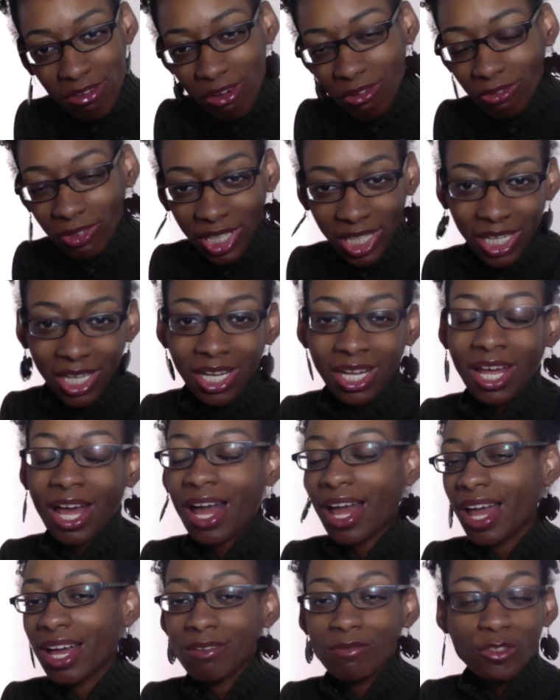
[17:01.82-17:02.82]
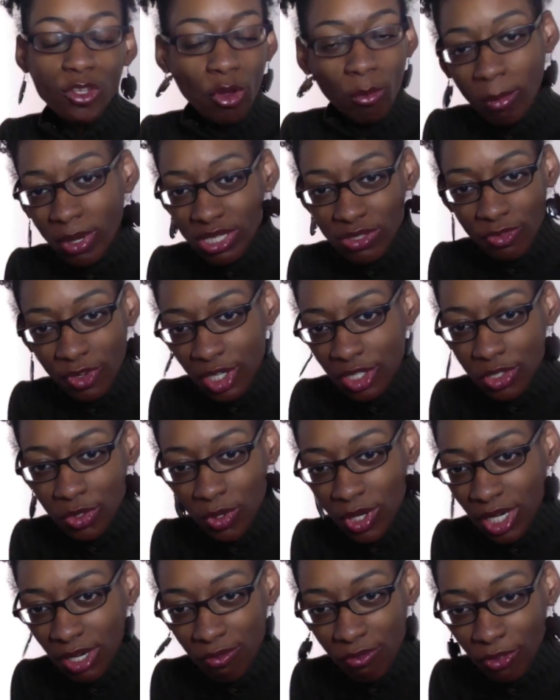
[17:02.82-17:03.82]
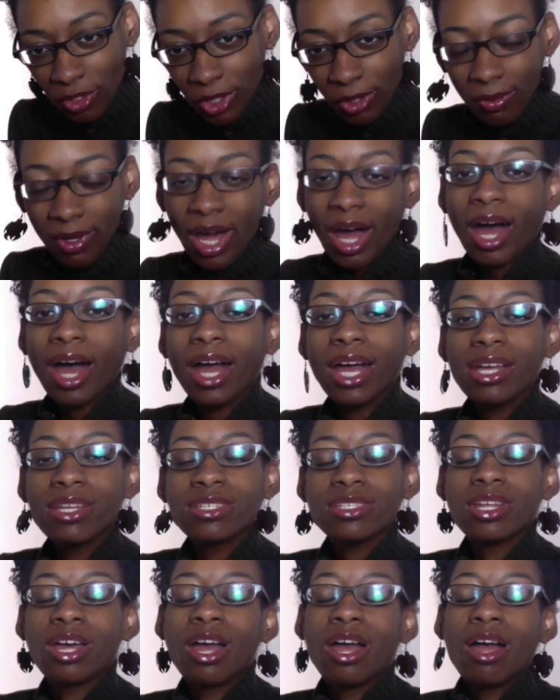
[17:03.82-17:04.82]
reading. I have so much fun doing it for you guys.